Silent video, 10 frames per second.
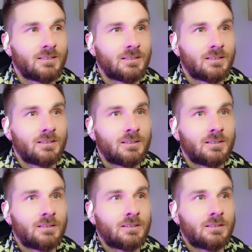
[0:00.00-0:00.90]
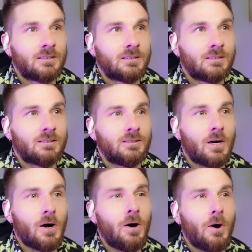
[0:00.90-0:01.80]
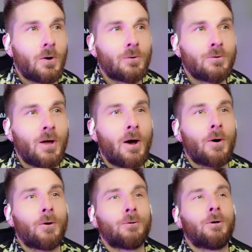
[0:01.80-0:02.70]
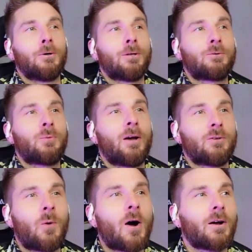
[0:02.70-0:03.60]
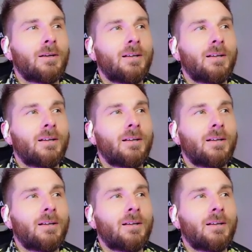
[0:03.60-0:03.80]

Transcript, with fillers: Oh no, though this is what he's walking